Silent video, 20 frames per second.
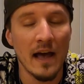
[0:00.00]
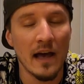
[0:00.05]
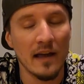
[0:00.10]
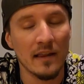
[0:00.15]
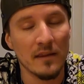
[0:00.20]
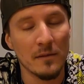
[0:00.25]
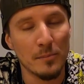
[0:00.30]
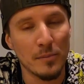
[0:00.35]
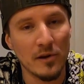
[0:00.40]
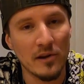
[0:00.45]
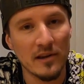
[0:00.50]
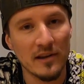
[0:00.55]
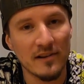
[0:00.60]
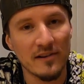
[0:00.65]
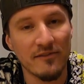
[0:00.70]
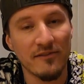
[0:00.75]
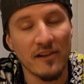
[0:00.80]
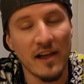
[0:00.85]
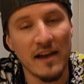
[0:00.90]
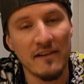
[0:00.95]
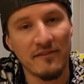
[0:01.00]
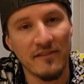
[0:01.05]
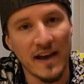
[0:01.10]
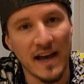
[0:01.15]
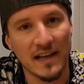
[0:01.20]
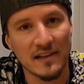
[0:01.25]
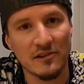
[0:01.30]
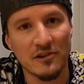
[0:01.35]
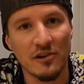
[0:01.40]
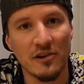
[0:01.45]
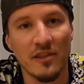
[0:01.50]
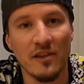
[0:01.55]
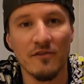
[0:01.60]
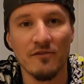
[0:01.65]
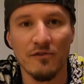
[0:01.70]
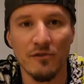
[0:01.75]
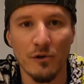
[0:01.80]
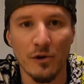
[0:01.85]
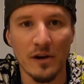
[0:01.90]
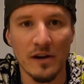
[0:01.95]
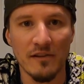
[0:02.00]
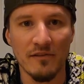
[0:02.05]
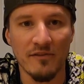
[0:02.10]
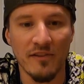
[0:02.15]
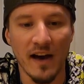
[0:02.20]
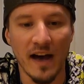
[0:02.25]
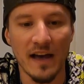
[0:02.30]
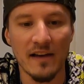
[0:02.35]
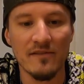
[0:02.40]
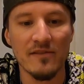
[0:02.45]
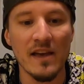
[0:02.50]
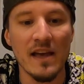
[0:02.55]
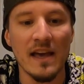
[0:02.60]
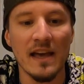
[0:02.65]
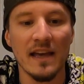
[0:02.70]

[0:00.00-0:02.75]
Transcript: and the bullets fly faster than 45.